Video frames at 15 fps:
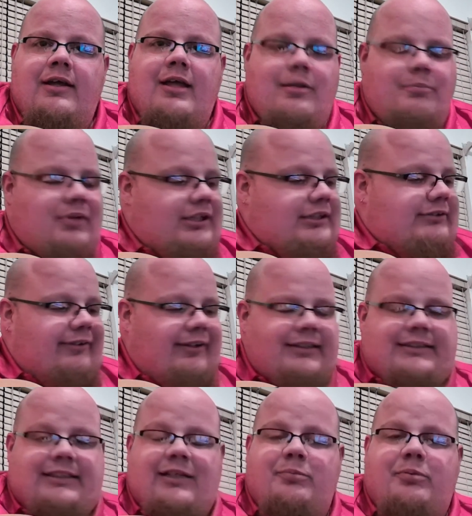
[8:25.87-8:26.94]
But it's really
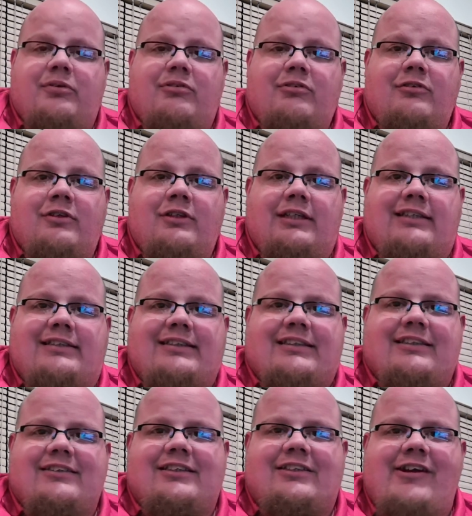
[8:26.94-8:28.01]
simple, just
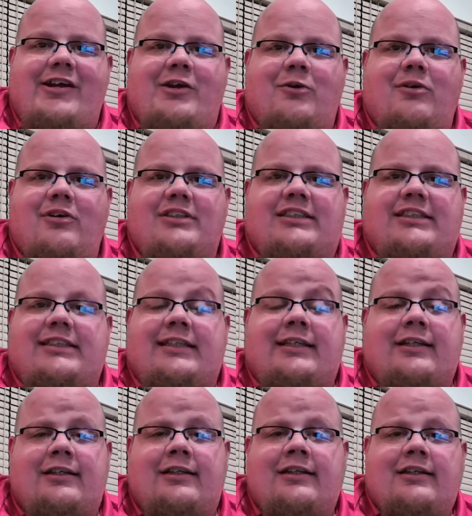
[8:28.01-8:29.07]
those 3 chords,
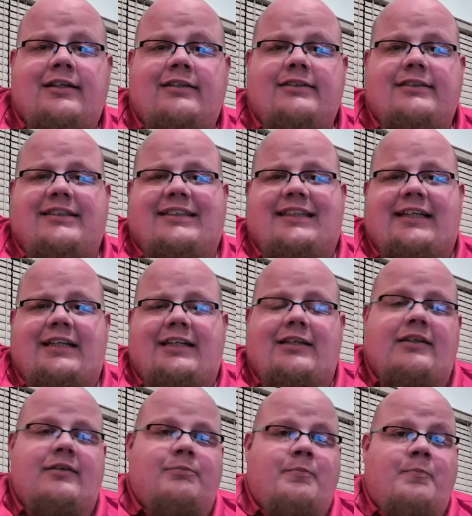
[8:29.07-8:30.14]
G, C,
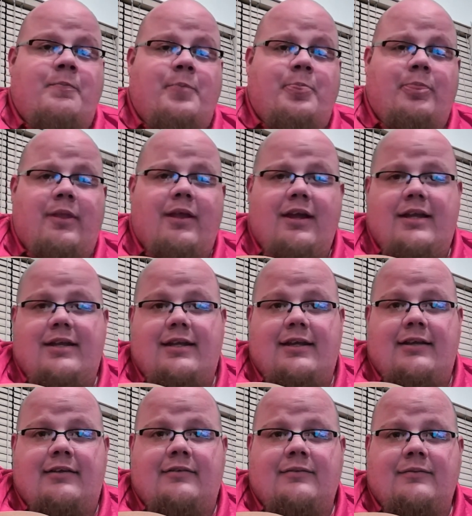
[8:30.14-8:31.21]
and D.
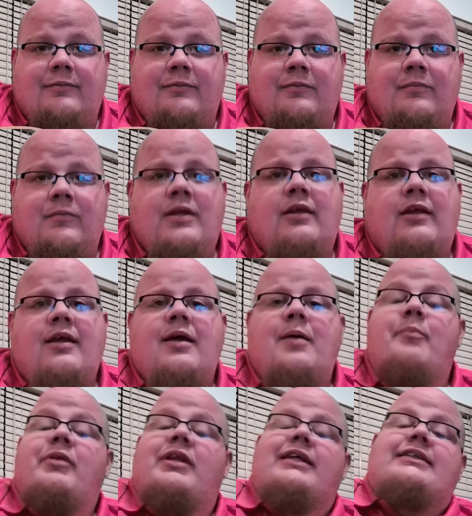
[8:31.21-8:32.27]

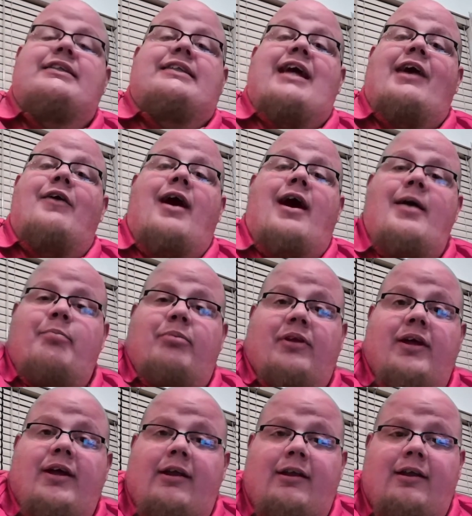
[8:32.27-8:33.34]
This is how I
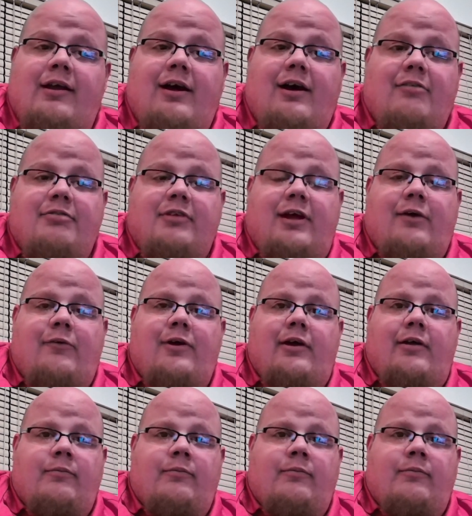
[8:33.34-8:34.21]
play I'll Fly Away.